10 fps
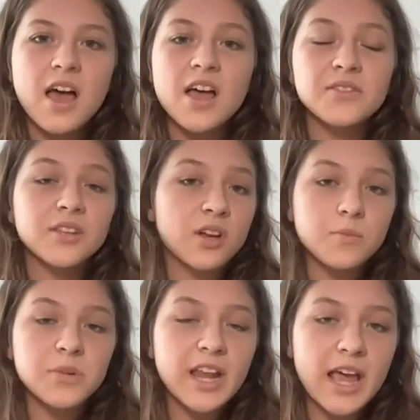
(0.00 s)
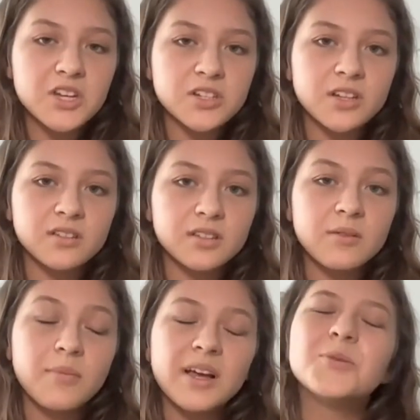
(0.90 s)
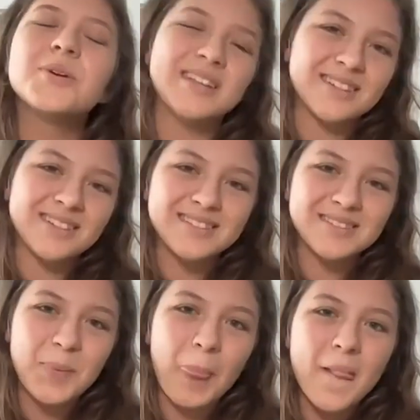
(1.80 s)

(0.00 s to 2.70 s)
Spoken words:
and determination, but we did it.